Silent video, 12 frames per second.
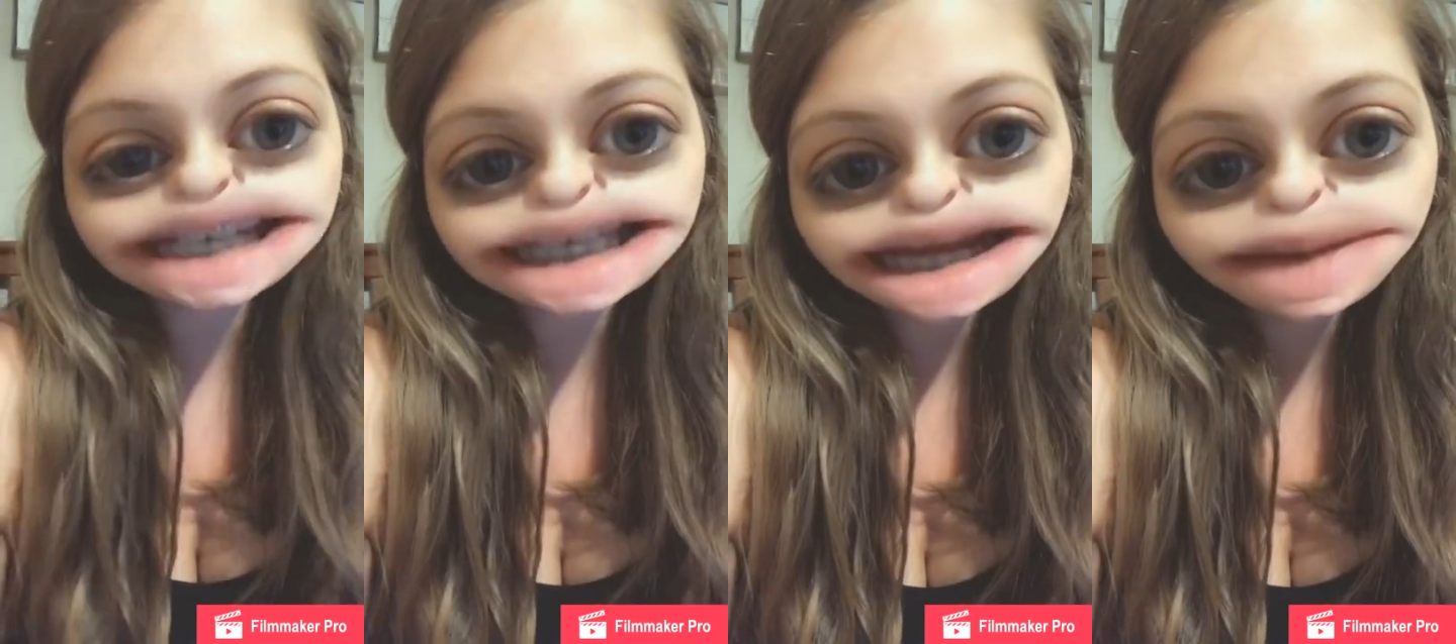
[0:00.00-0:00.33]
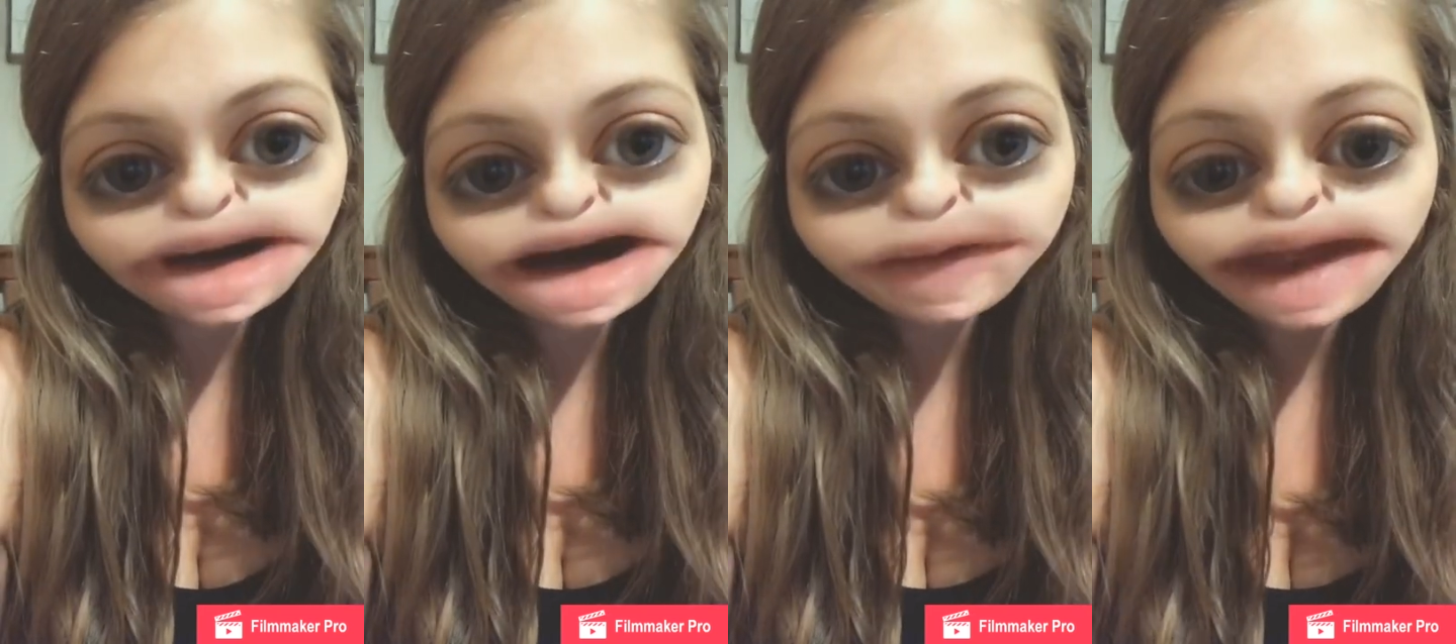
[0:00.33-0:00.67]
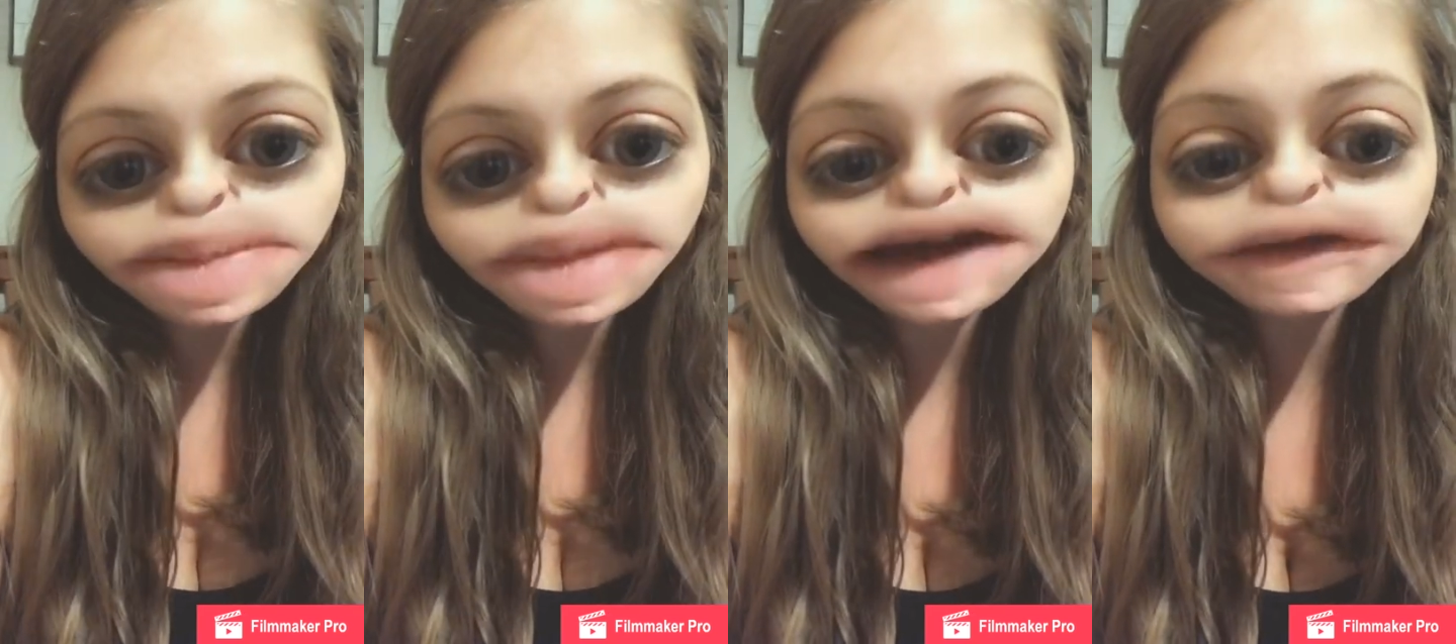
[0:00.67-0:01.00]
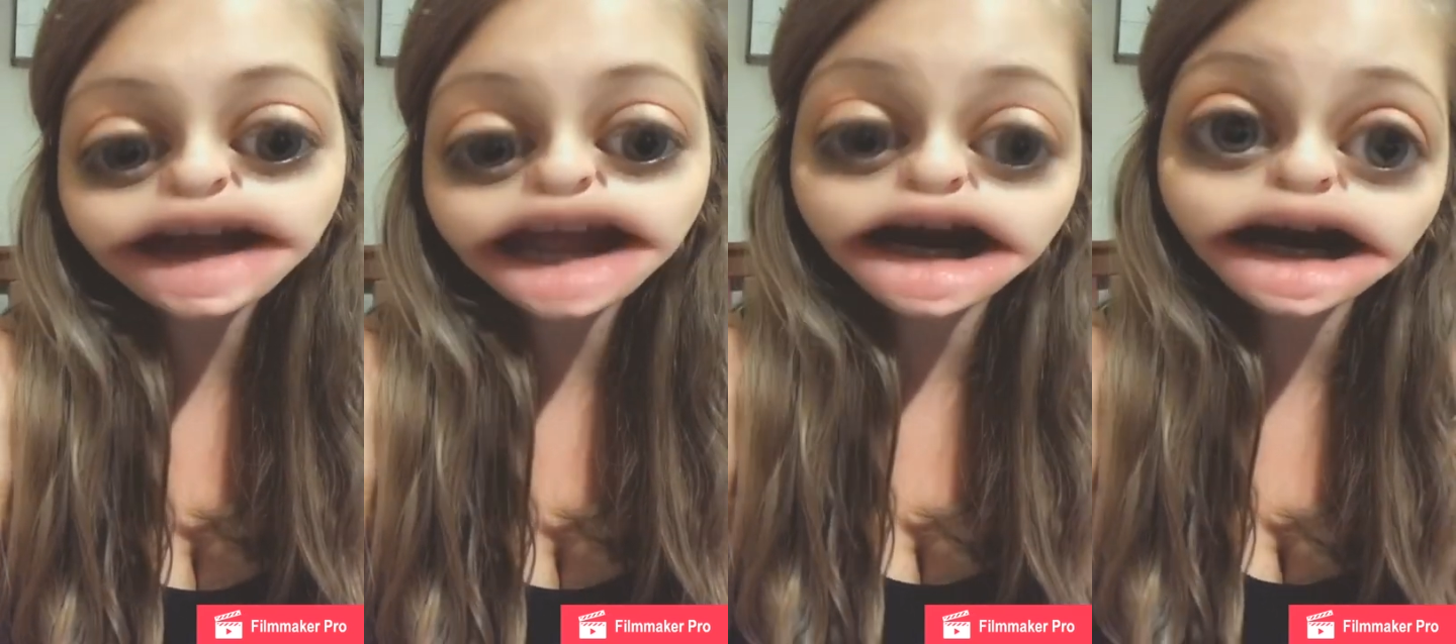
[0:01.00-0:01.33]
asleep enough that my
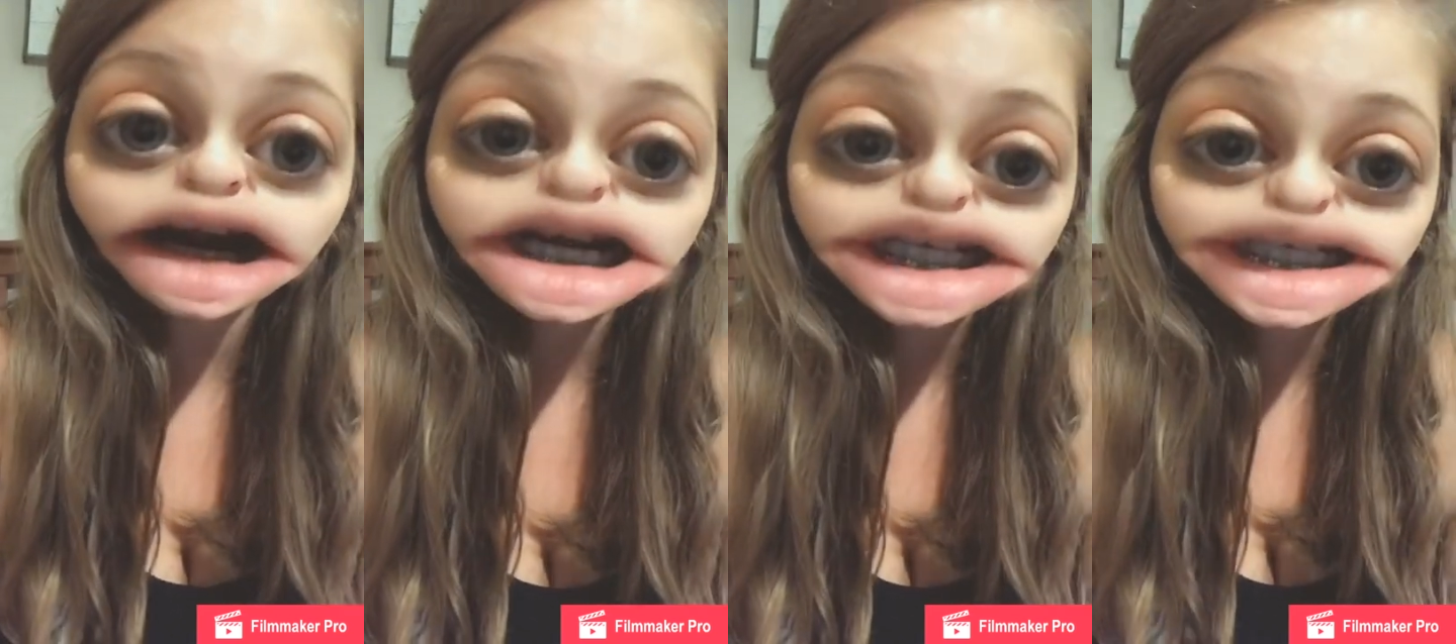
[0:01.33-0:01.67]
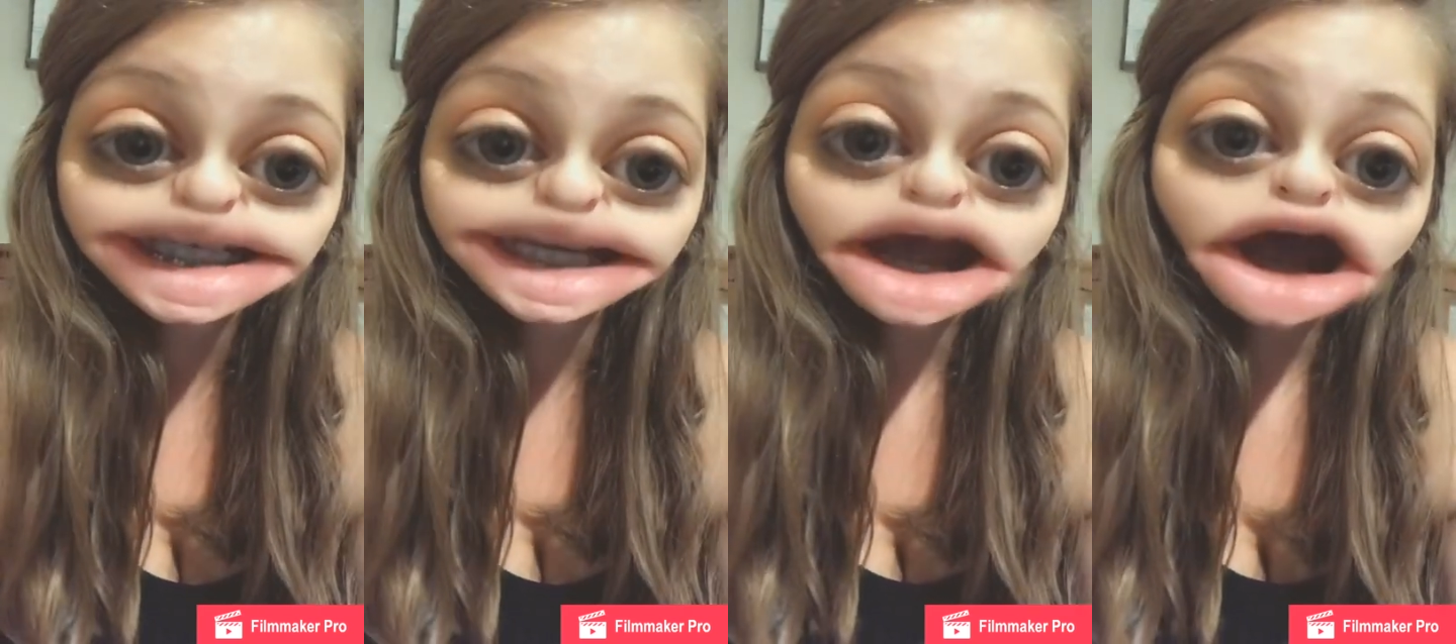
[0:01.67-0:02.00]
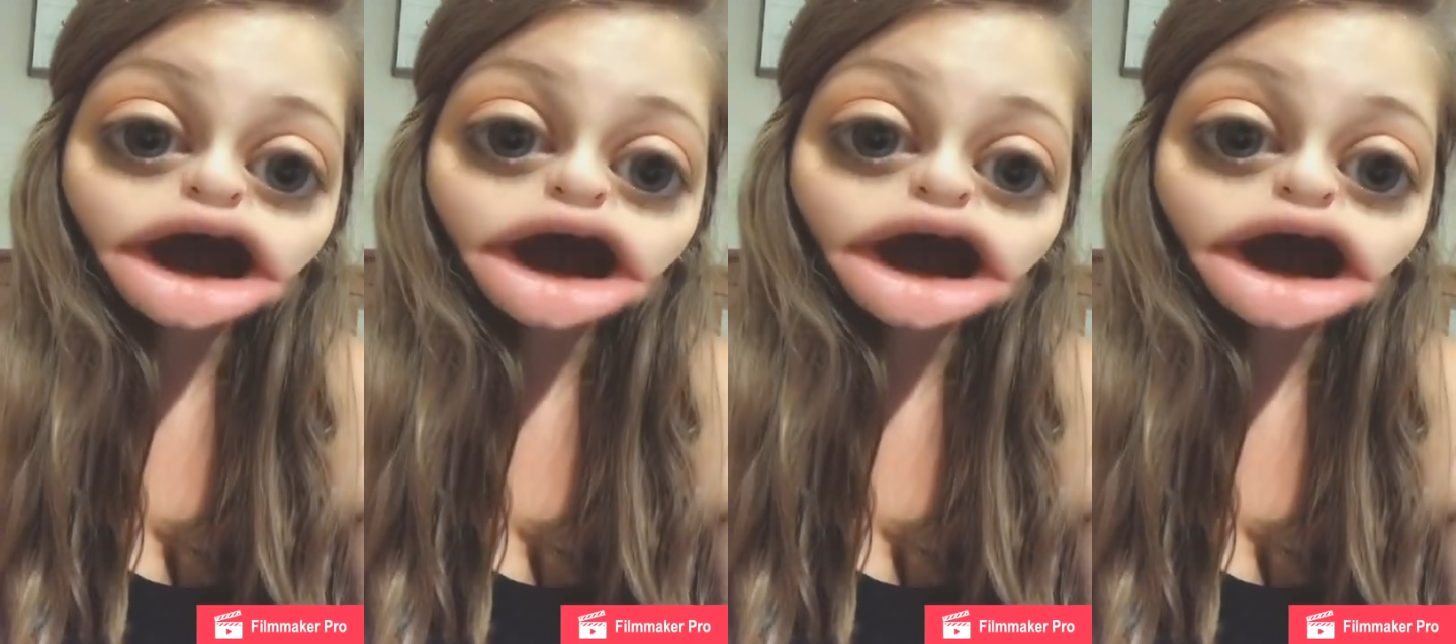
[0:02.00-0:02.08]
fingers